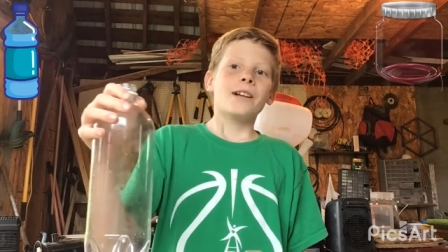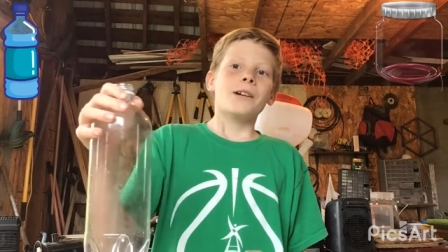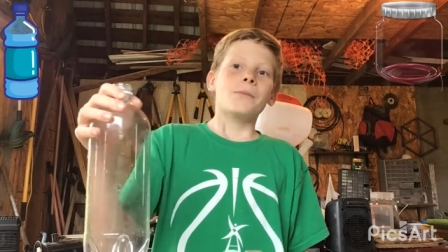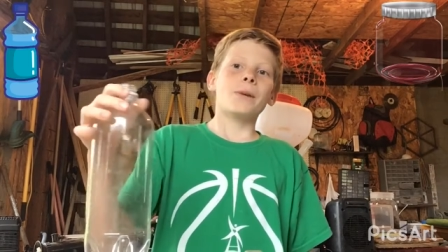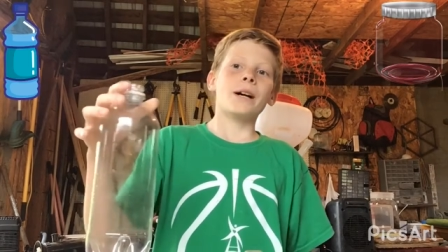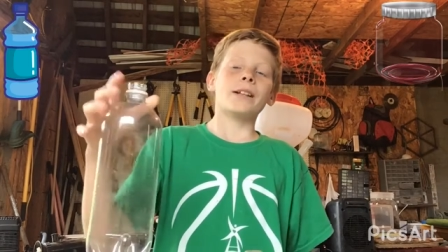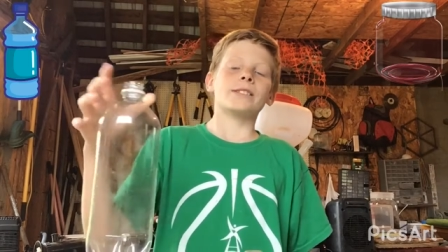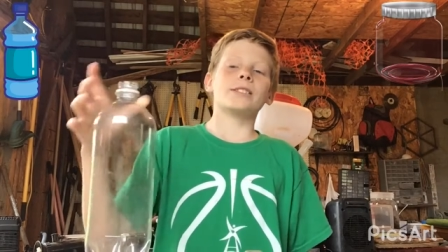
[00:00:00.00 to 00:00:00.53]

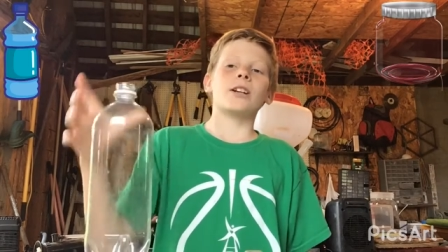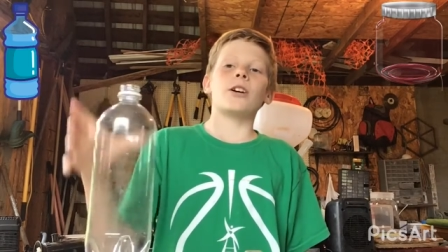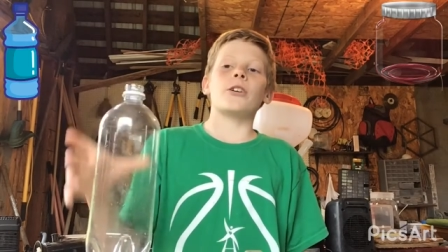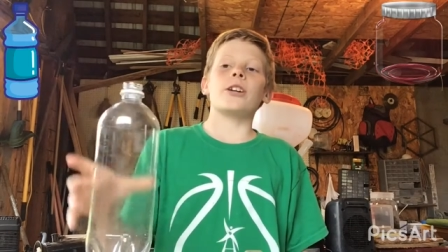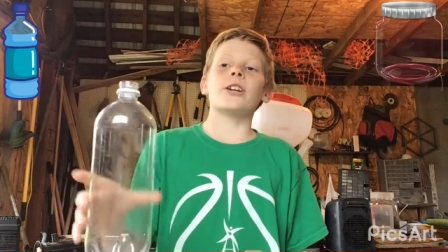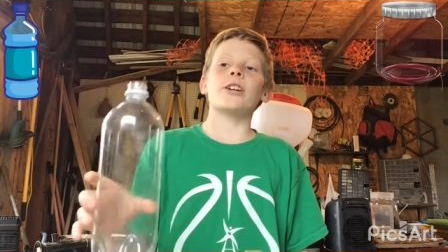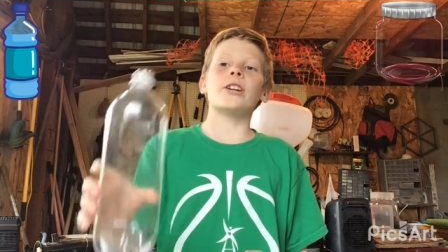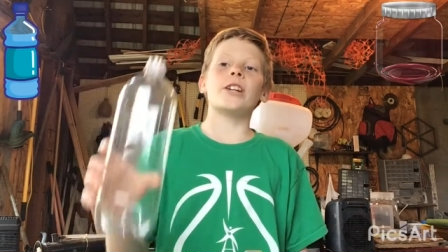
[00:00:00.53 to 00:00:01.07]
But so
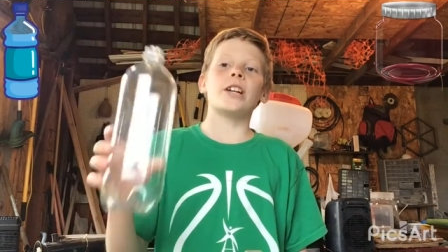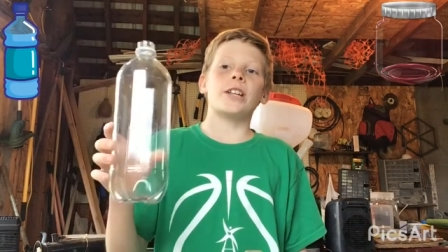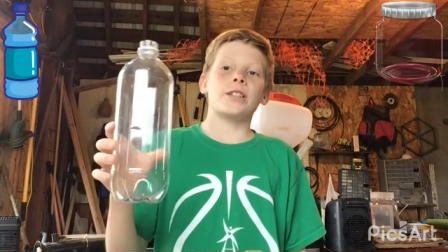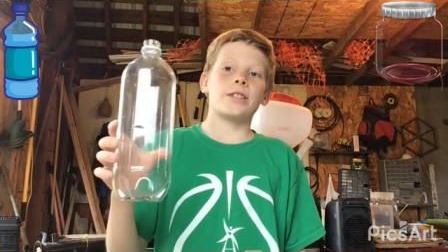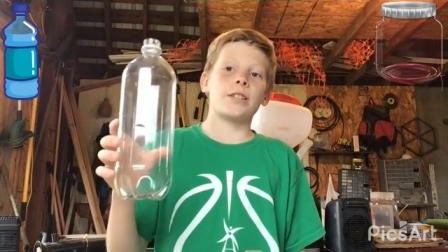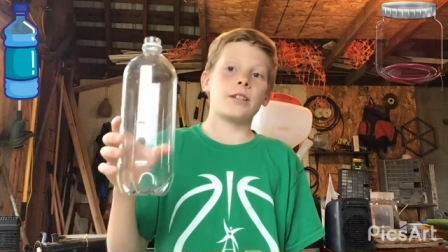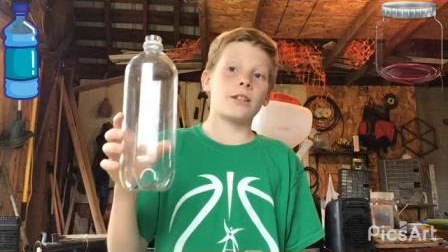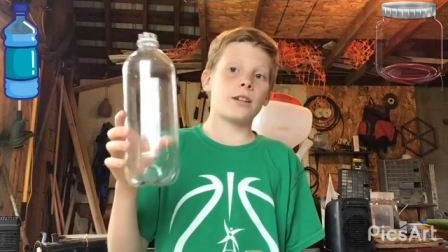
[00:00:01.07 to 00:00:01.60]
here it is.
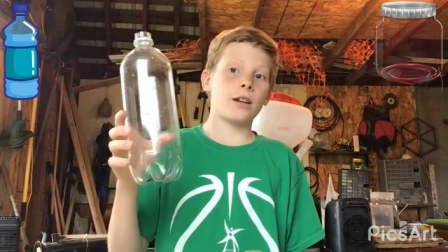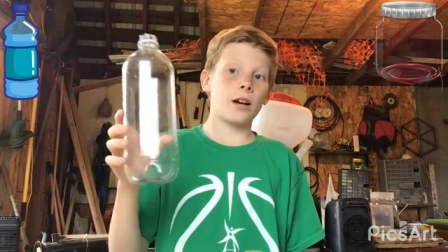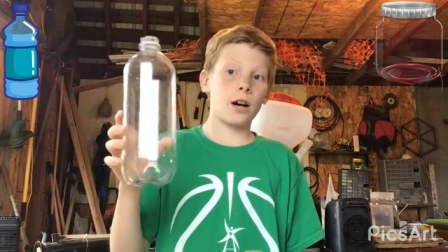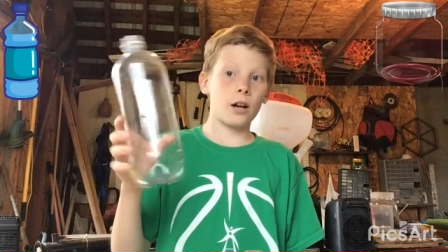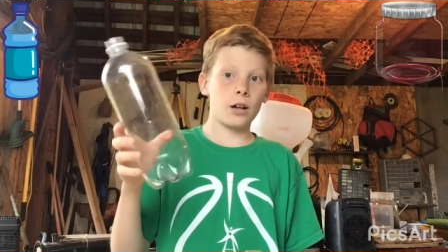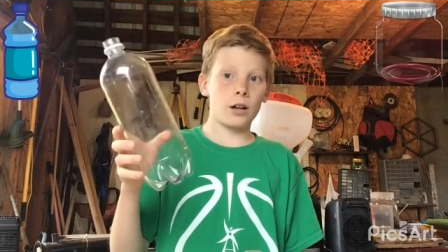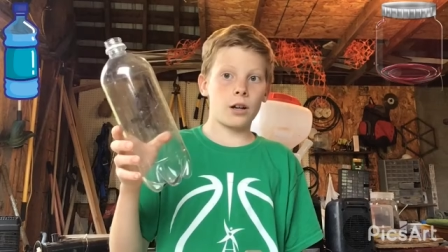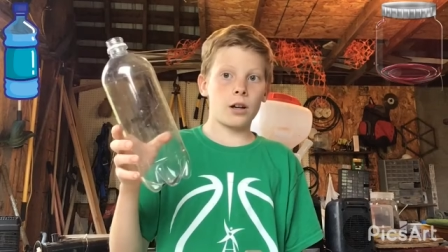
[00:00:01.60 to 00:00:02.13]

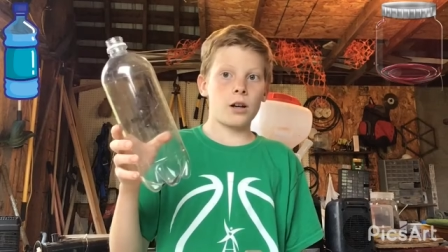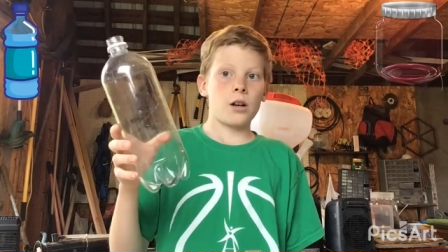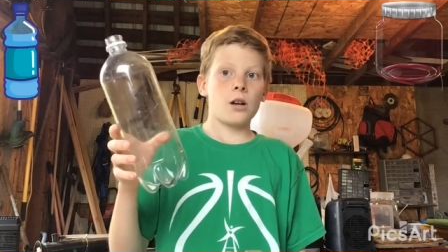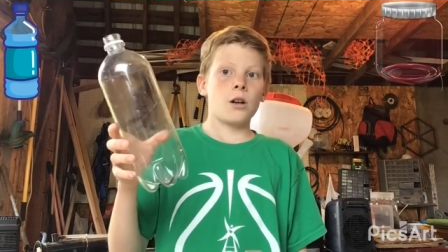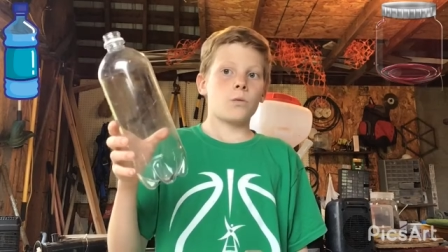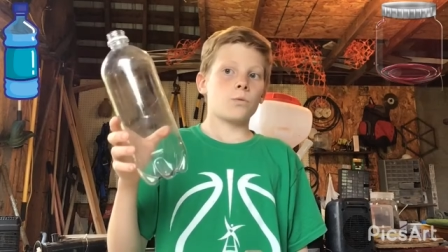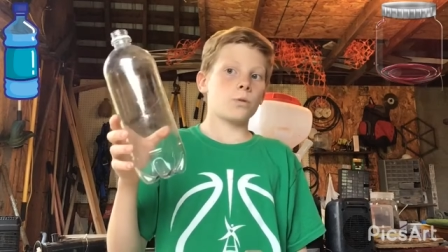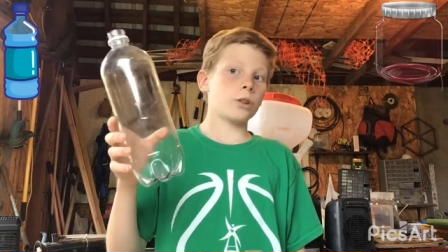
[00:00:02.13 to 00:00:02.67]
A
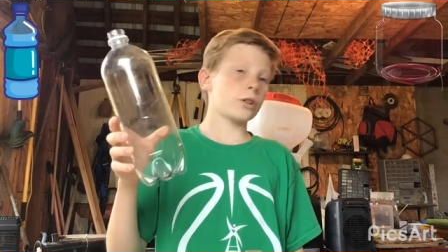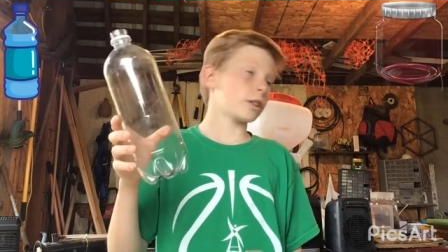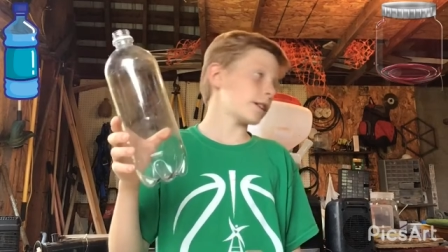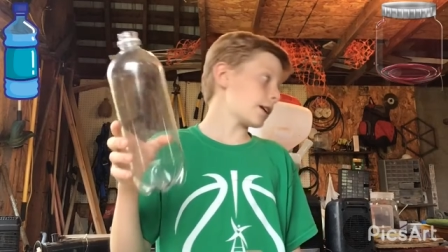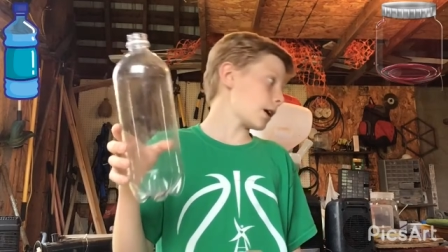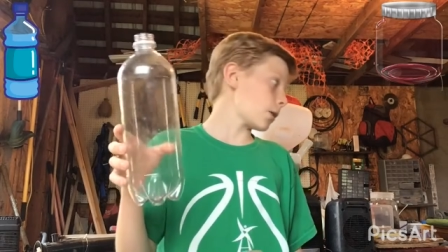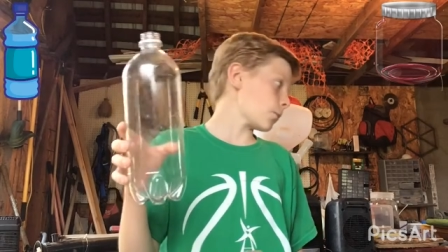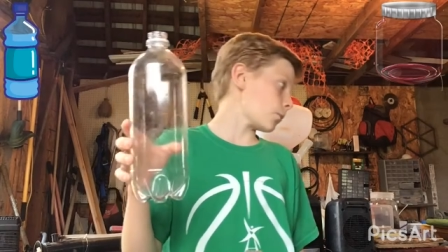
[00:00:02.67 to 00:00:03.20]
really
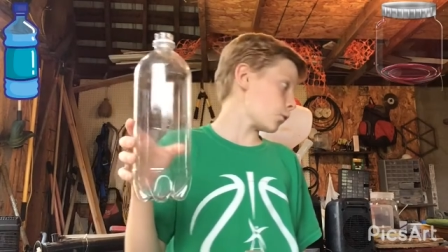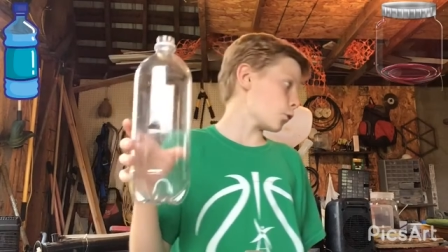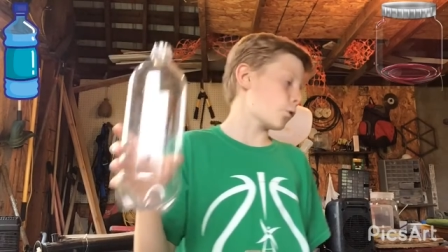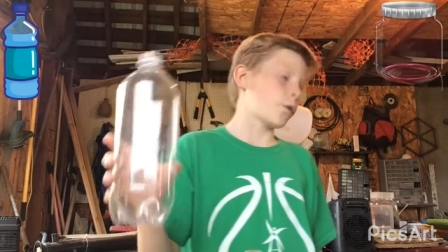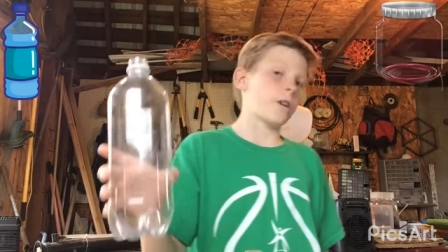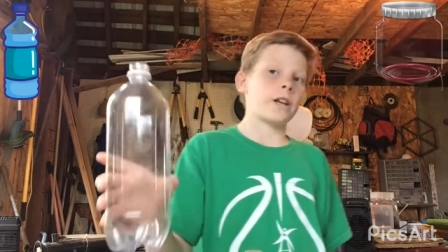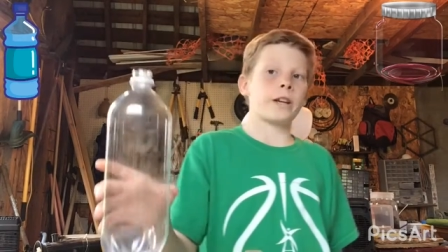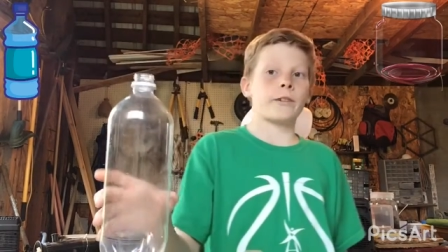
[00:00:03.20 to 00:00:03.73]
helpful
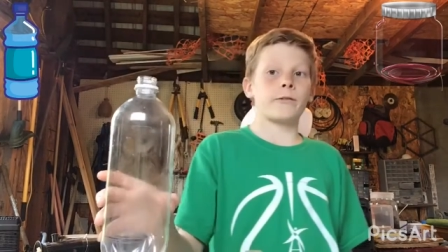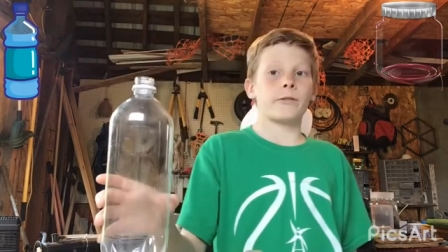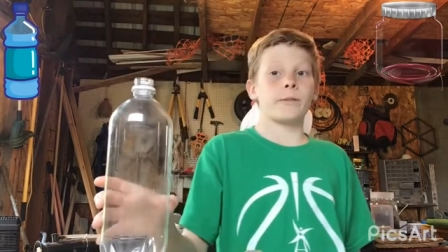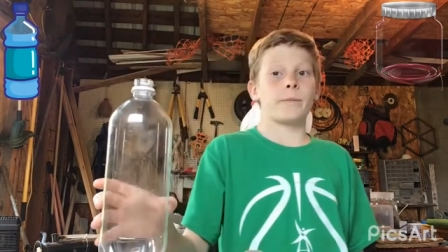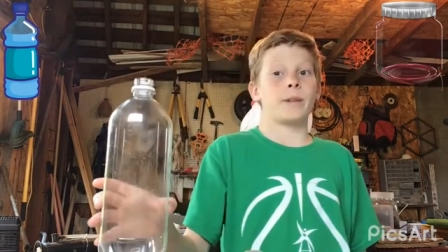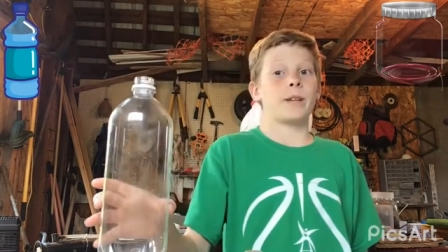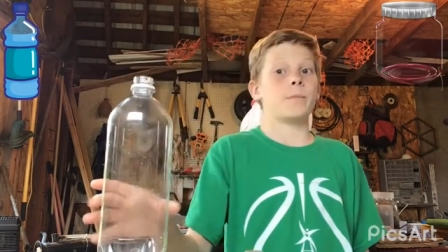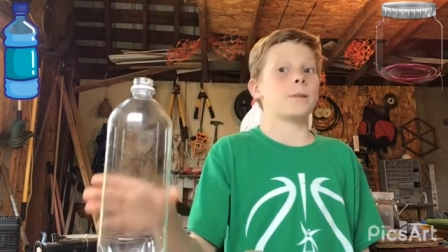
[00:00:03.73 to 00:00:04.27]
thing for
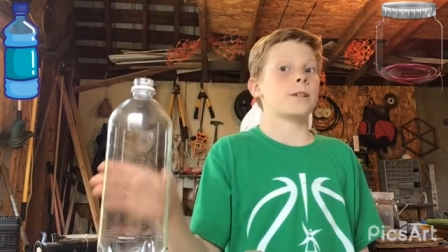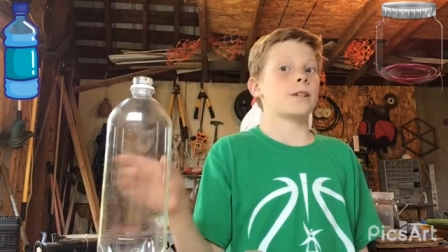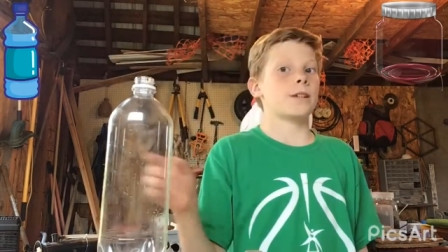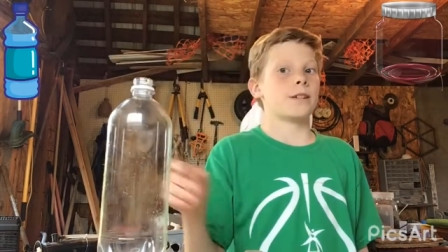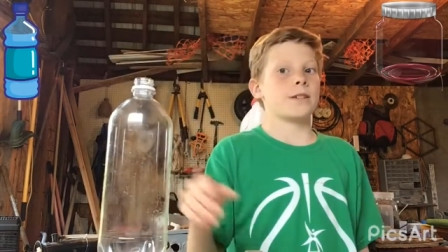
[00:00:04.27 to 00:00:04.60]
me because